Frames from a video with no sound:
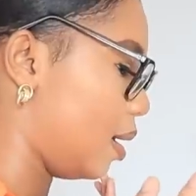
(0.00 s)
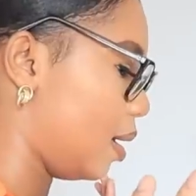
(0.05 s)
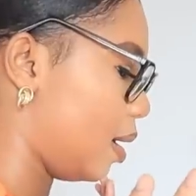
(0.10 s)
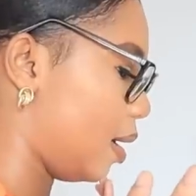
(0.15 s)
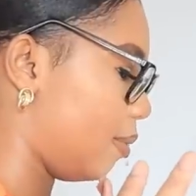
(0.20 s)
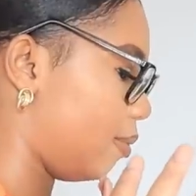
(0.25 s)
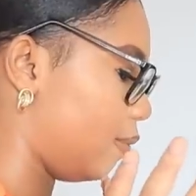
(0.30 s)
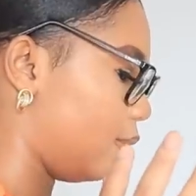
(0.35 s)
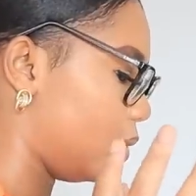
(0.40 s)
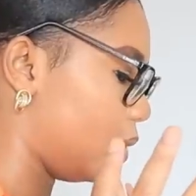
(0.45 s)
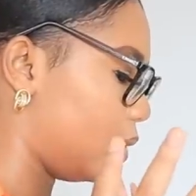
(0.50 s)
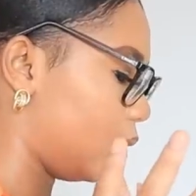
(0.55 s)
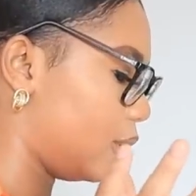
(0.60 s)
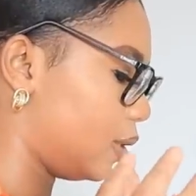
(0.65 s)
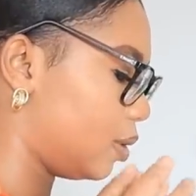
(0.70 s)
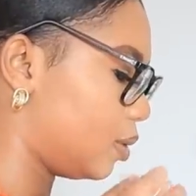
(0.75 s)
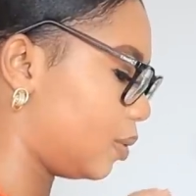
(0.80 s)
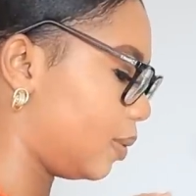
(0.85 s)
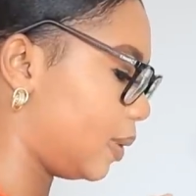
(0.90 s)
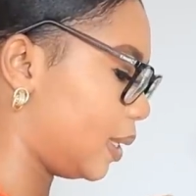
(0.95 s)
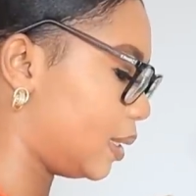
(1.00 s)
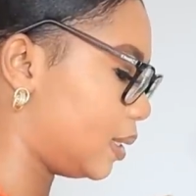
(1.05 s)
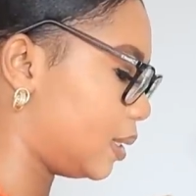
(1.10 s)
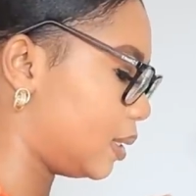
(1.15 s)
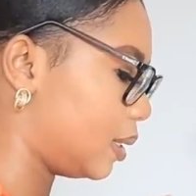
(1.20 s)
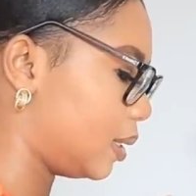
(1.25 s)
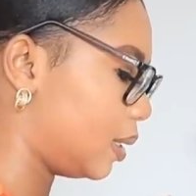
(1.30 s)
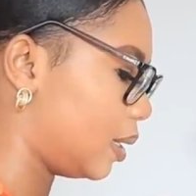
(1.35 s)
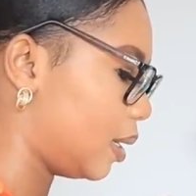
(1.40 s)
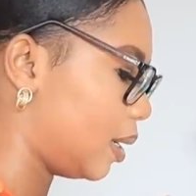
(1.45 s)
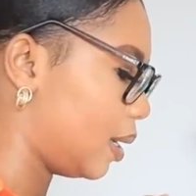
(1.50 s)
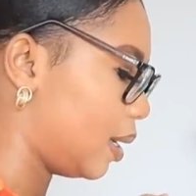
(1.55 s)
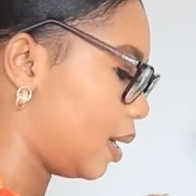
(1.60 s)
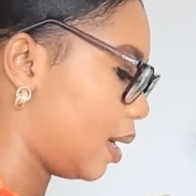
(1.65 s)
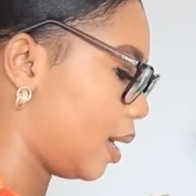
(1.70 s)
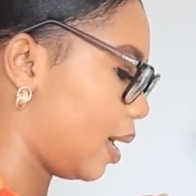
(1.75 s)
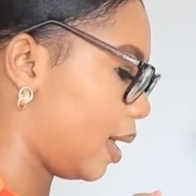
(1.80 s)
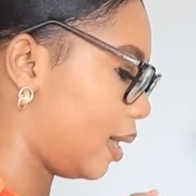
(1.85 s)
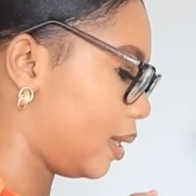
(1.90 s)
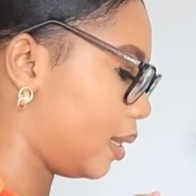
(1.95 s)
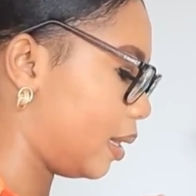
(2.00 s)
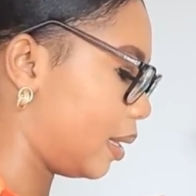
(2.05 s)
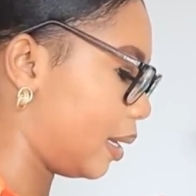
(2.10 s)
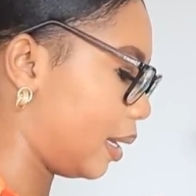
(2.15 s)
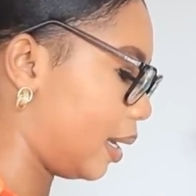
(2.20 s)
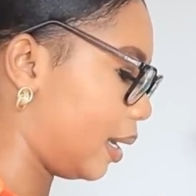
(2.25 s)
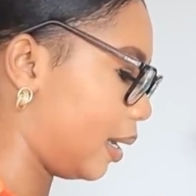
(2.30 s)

we're gonna do it. Hand.